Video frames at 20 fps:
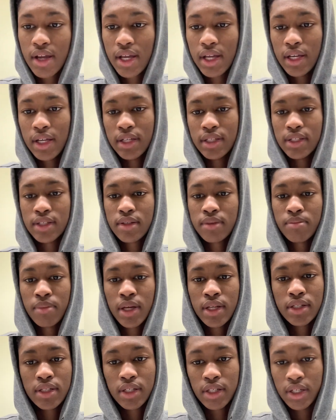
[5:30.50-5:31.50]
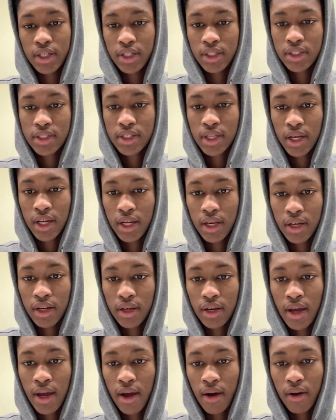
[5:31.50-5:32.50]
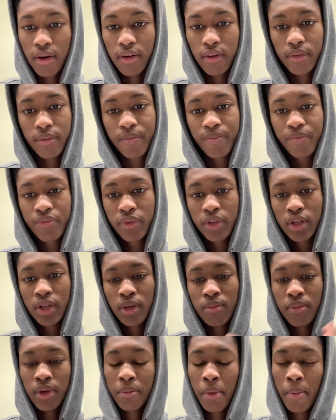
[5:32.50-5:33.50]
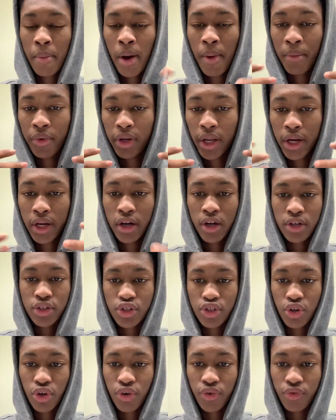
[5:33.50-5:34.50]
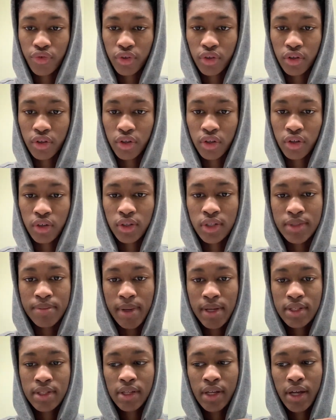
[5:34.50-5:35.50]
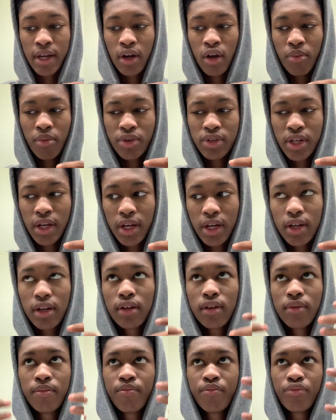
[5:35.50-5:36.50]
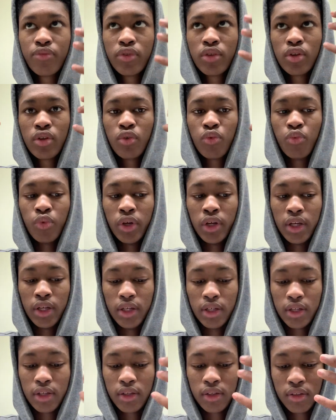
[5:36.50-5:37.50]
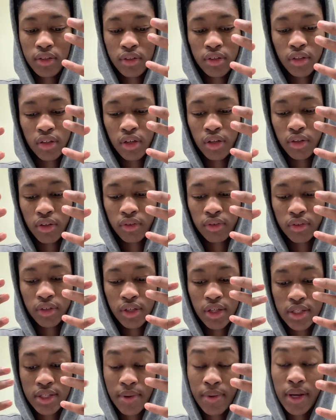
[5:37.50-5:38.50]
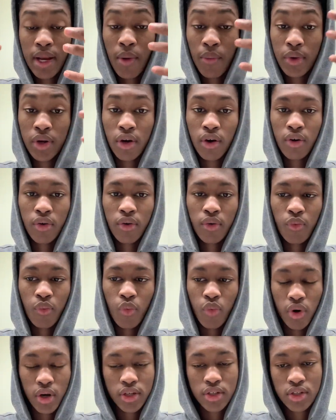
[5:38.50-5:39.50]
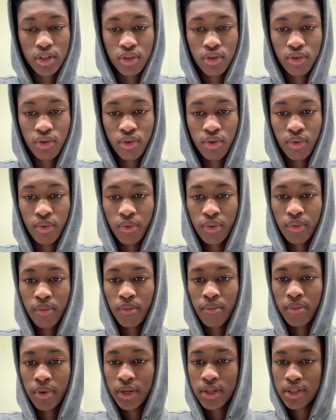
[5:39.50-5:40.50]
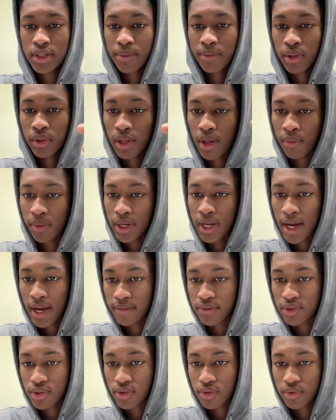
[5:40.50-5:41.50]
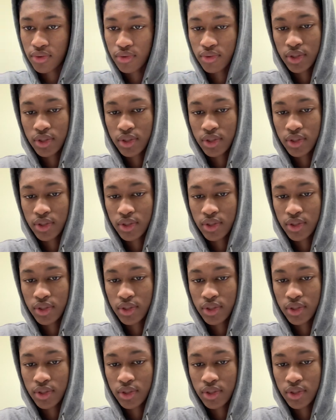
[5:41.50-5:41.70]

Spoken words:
Is basically saying how me and my mom were like hunched over. It's basically like almost like we, it's something that we don't want to do, but it's something that we have to do.